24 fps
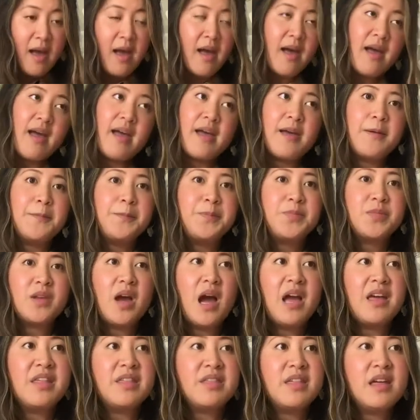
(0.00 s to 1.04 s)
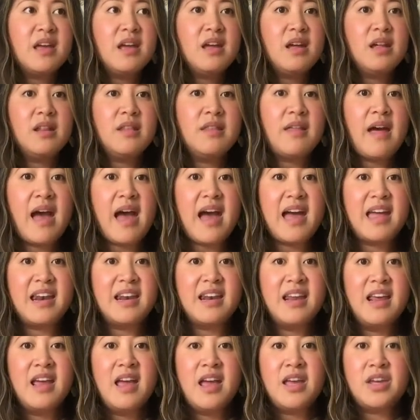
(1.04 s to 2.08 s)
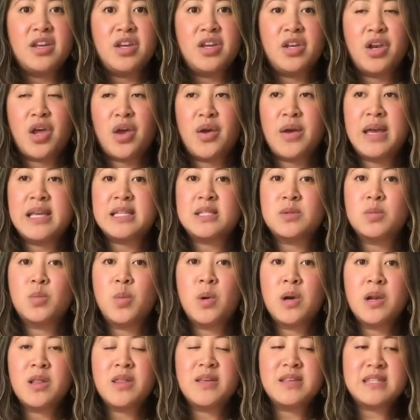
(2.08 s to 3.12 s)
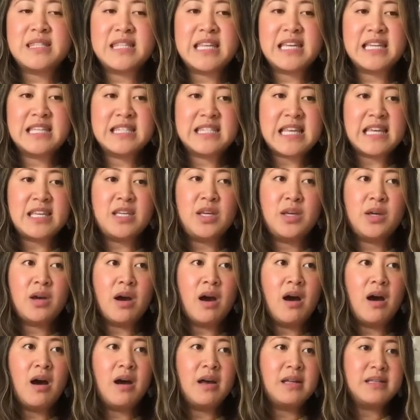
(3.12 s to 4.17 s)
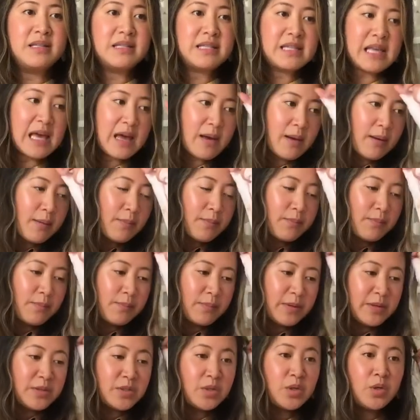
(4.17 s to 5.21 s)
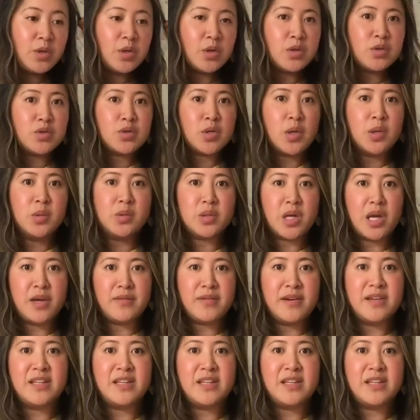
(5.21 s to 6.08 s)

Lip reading: I think that, you know, it's one of those things that you can't be too controlled over.